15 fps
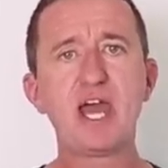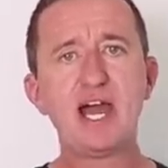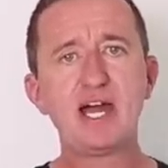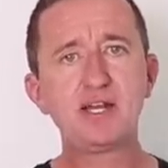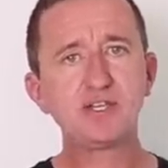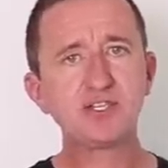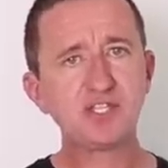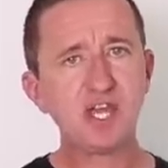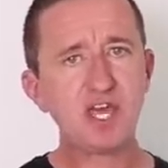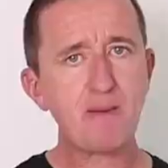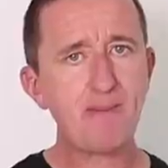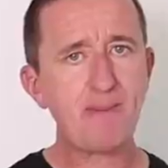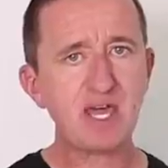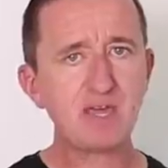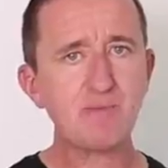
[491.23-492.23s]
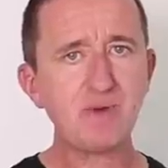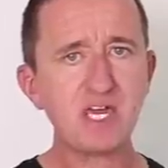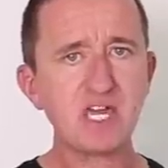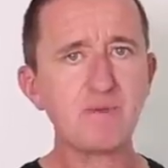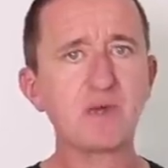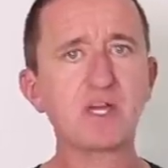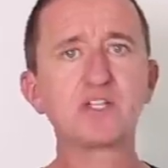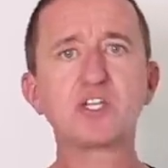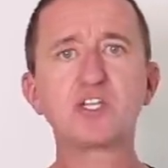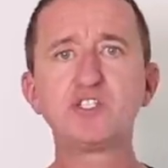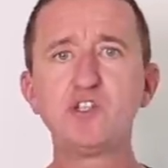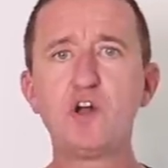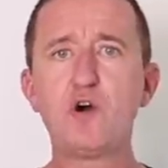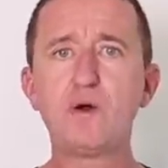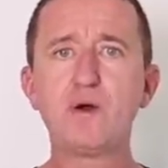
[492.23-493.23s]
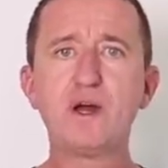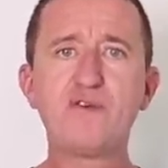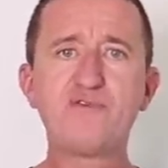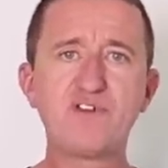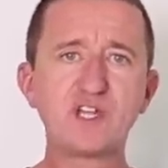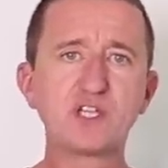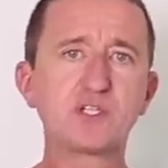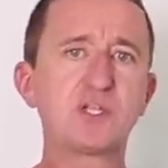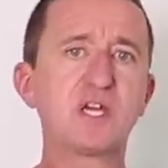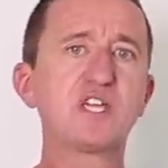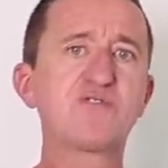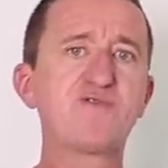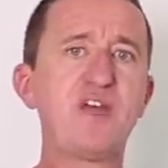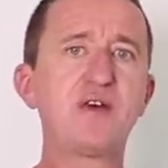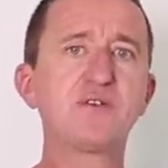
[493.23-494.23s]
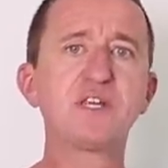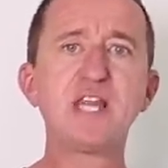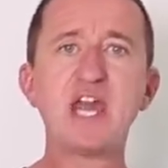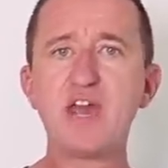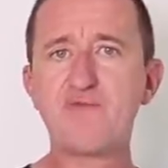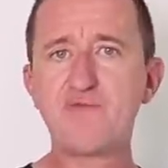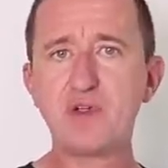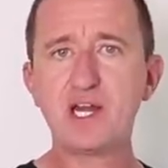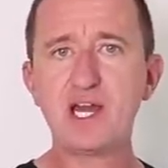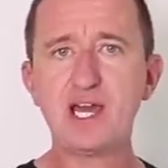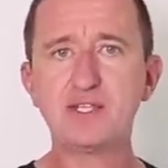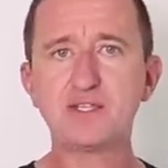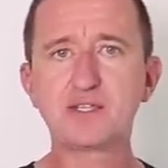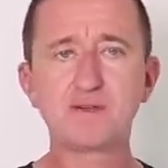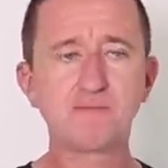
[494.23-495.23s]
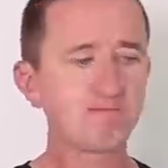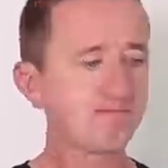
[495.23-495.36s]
And I say maybe because it's not a feature that is found in every lens.